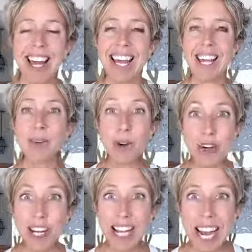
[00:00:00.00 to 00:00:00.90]
in
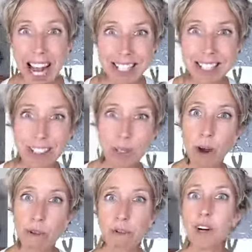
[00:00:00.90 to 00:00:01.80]
order to get access to
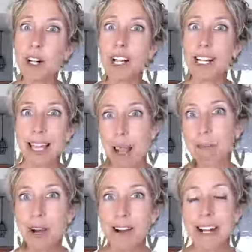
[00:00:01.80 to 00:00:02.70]
our full
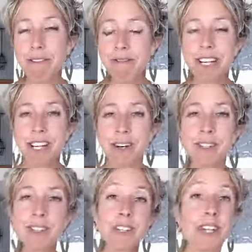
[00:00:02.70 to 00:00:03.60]
library of
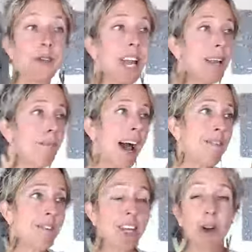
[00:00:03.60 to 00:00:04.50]
videos so that you get
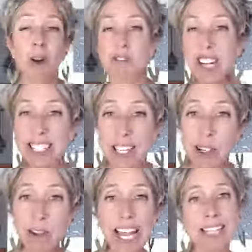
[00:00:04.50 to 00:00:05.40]
my video on raising
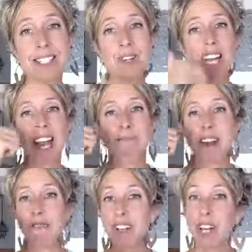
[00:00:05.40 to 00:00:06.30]
your rates, you get
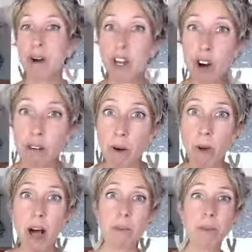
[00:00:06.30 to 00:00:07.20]
my video on
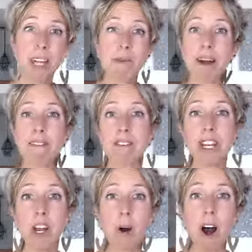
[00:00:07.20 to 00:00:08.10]
overwhelm, you get my
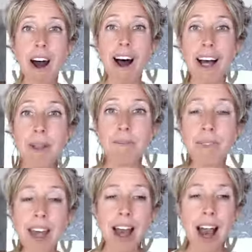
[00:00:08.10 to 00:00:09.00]
video on
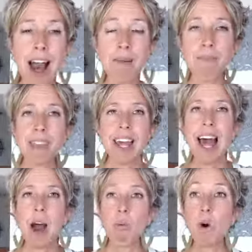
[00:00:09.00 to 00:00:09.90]

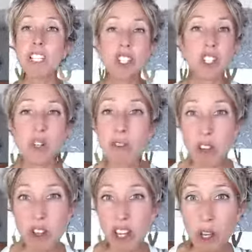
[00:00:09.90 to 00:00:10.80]
what to do
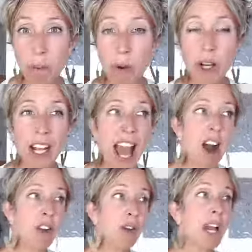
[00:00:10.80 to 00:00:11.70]
if you think you're burning
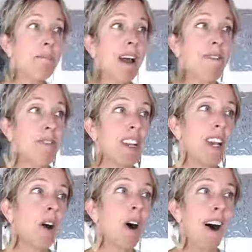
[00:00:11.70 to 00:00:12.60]
out, you get my
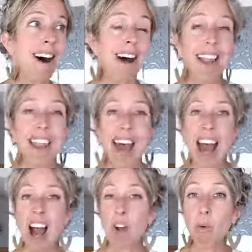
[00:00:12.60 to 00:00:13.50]
video on
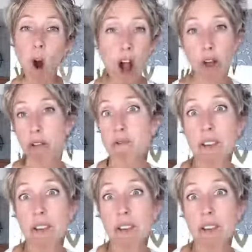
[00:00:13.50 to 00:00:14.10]
how to walk through a